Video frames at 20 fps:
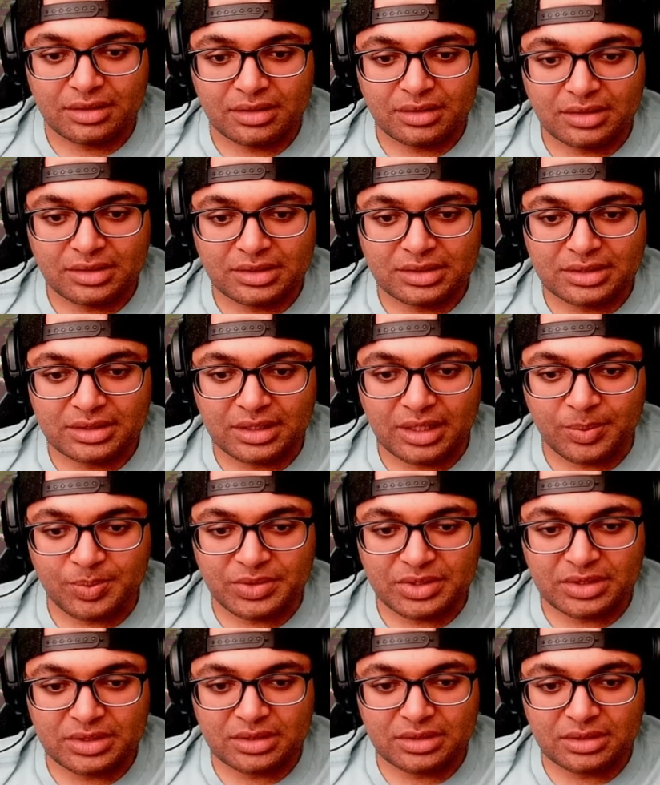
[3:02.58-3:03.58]

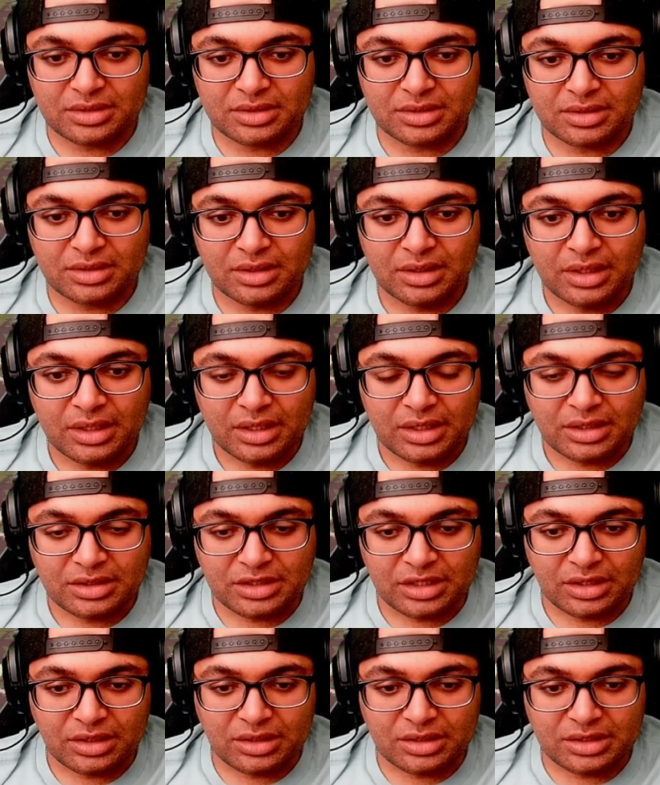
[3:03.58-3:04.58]
Skips...
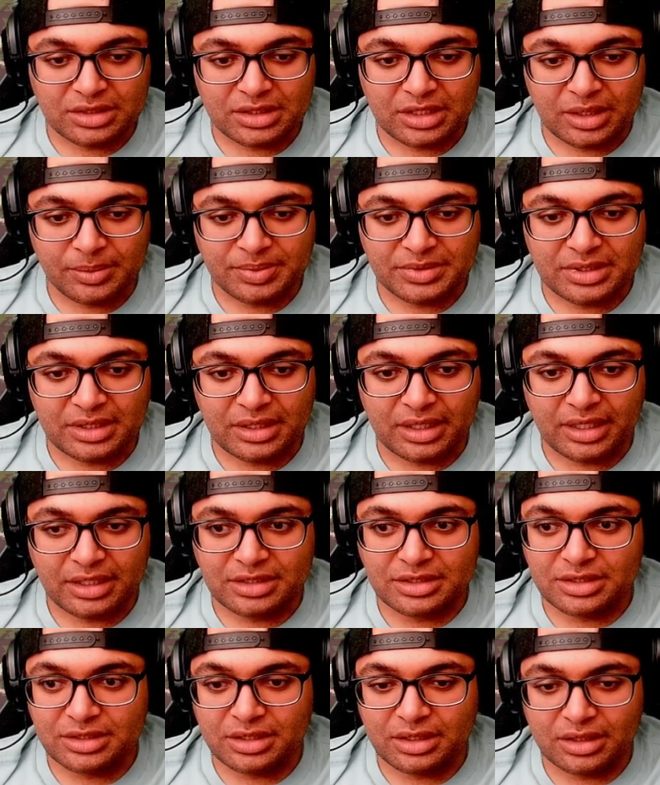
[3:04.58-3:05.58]
Dealer skips the
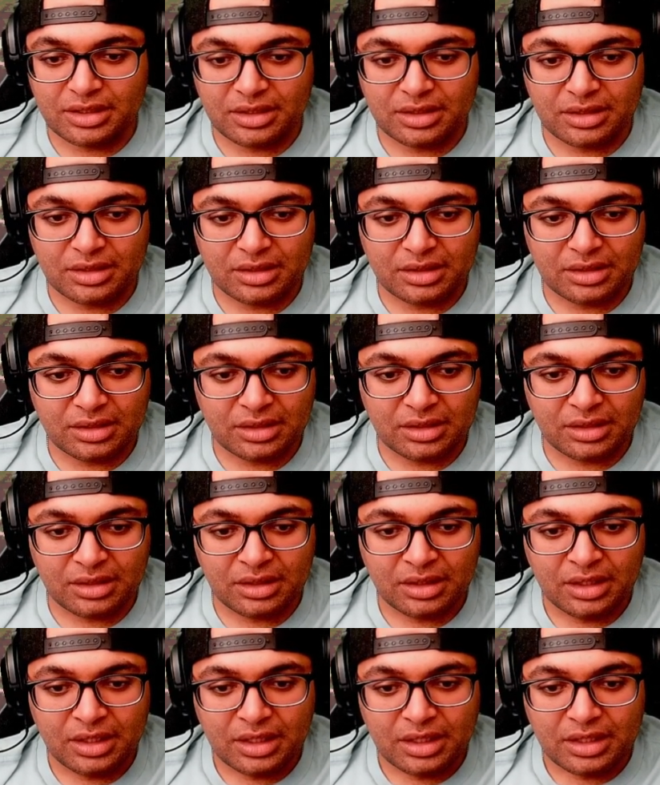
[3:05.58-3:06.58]
next turn,
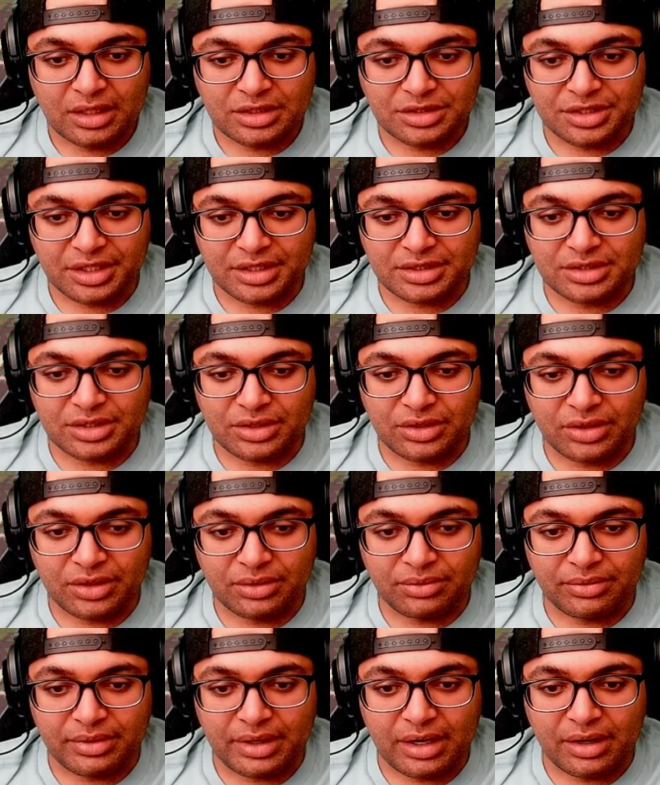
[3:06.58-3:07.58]
checks the current
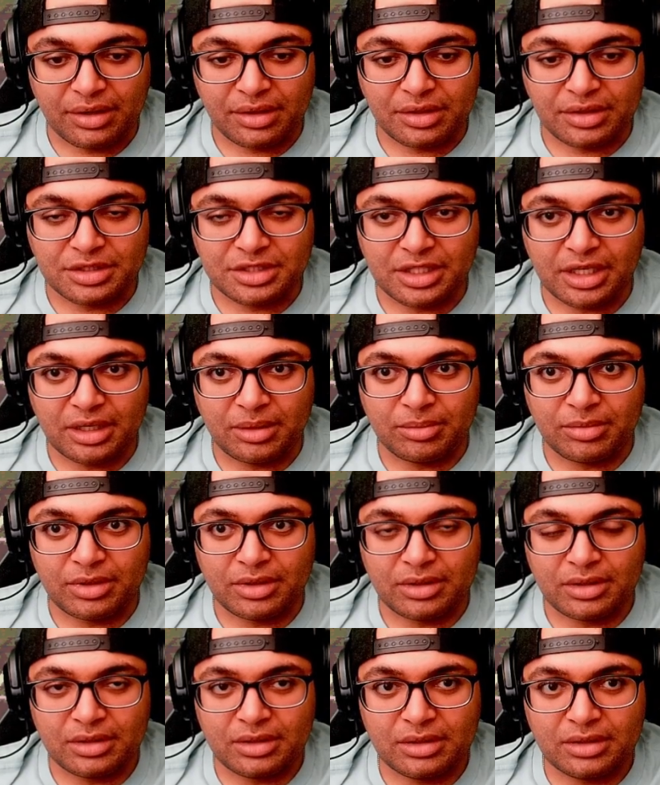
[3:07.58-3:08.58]
round in the
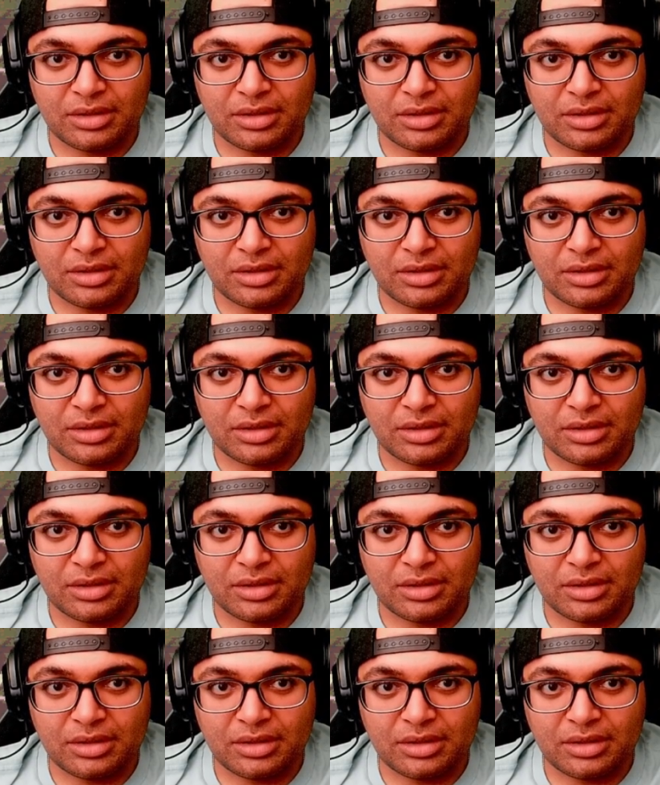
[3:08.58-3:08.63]
chamber.